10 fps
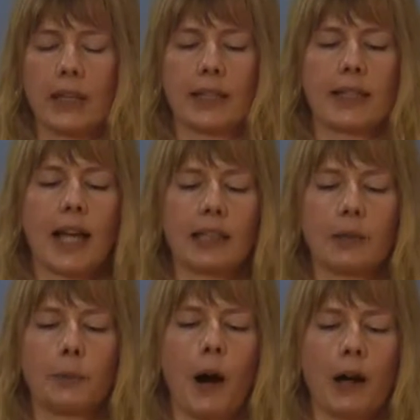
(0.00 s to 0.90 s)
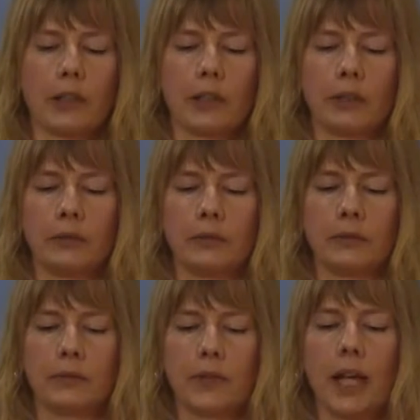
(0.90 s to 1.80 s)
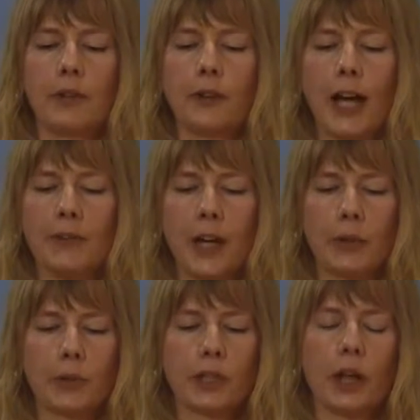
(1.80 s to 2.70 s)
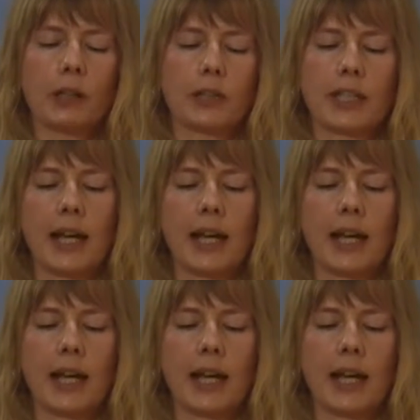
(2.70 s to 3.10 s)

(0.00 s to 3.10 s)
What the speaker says: the silent partner, $500